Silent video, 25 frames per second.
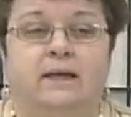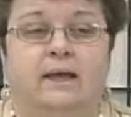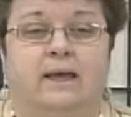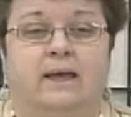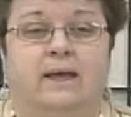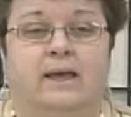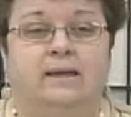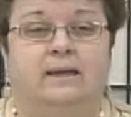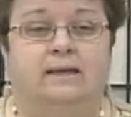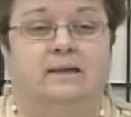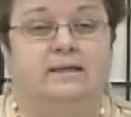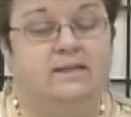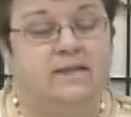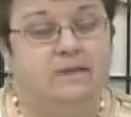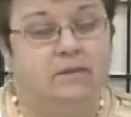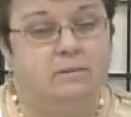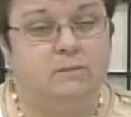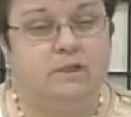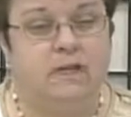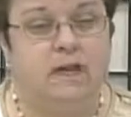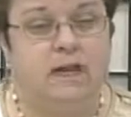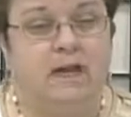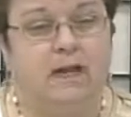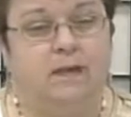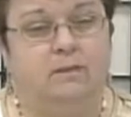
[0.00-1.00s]
at the same
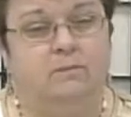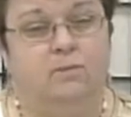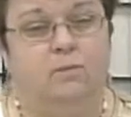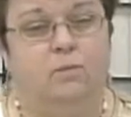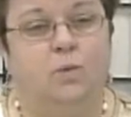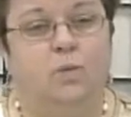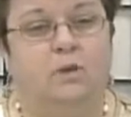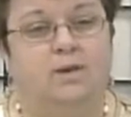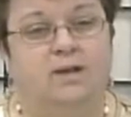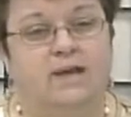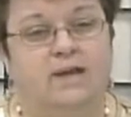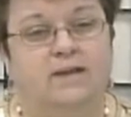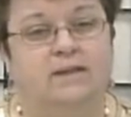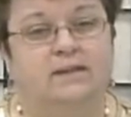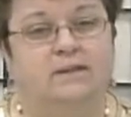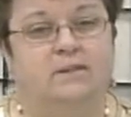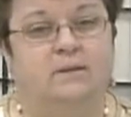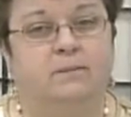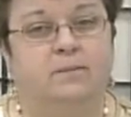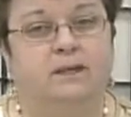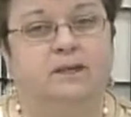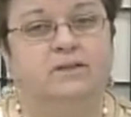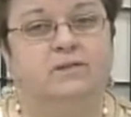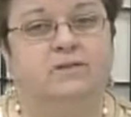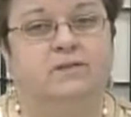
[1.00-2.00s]
time while getting
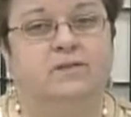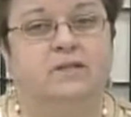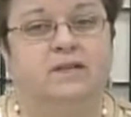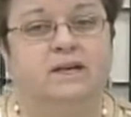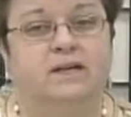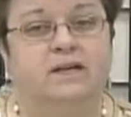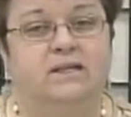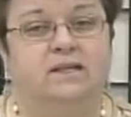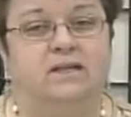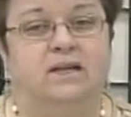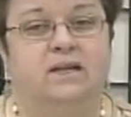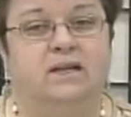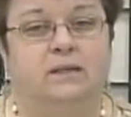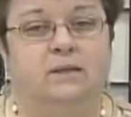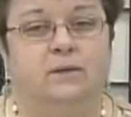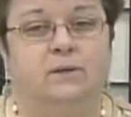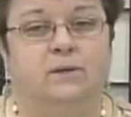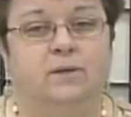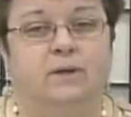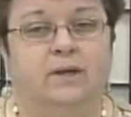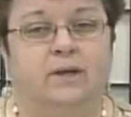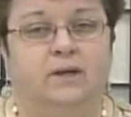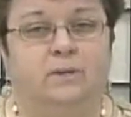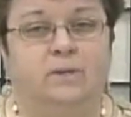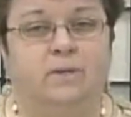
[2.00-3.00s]
some exercise and
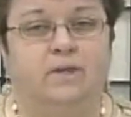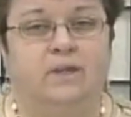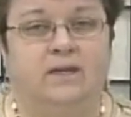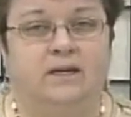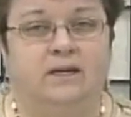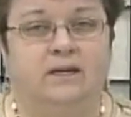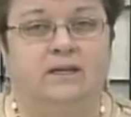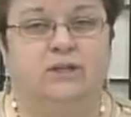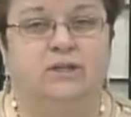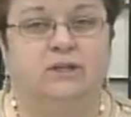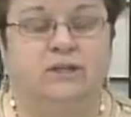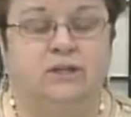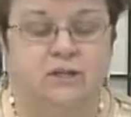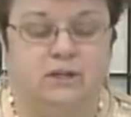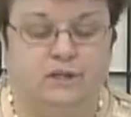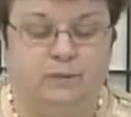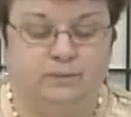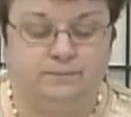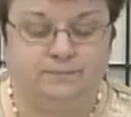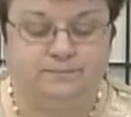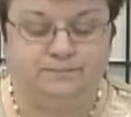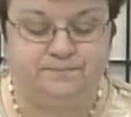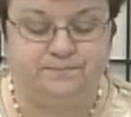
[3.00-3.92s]
learning what they need to do.